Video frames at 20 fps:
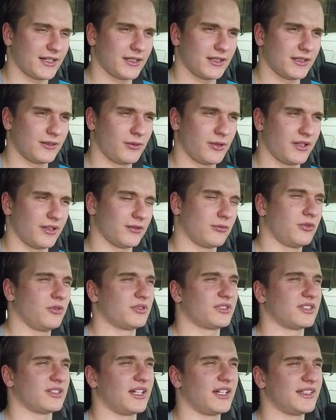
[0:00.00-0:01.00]
wait, what
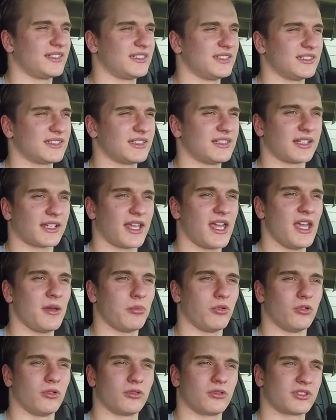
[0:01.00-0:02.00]
was the license and the
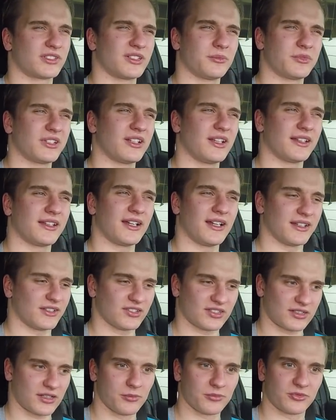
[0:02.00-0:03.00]
cable or something like that. It
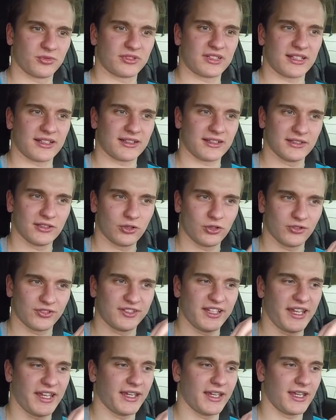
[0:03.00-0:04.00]
just comes with like a little
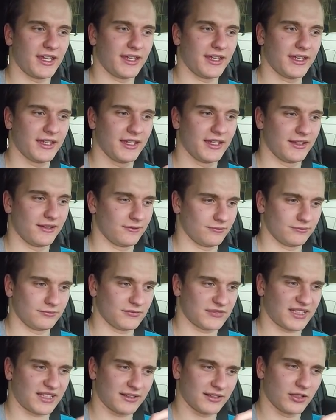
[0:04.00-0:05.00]
thing.
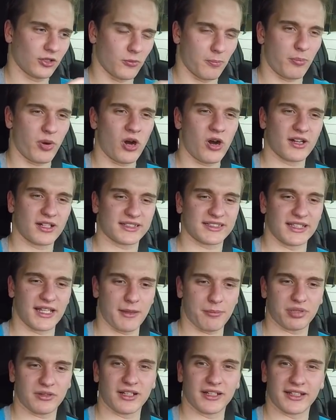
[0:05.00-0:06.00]
It's like a little box, and
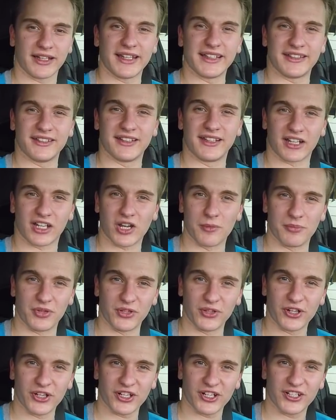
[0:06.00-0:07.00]
they plug it into their
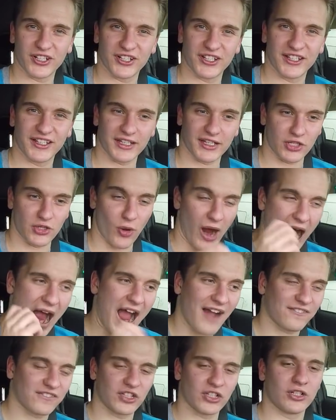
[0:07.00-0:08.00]
computer, and you
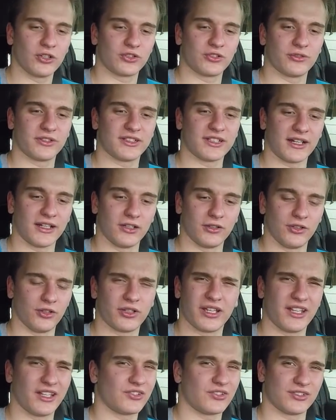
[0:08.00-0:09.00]
have to go to a dyno. You
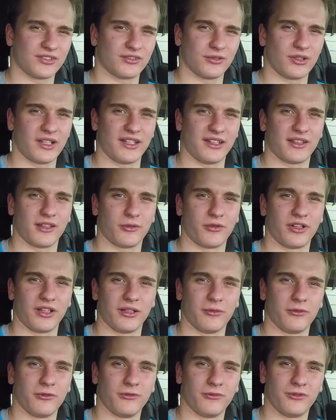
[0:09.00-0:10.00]
can't just do anything
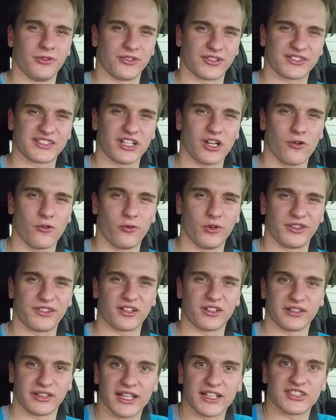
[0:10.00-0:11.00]
really yourself with
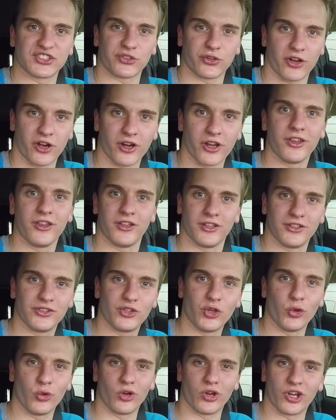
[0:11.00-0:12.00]
it unless you're a
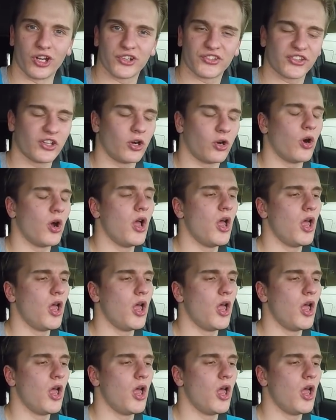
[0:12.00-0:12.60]
tuner. So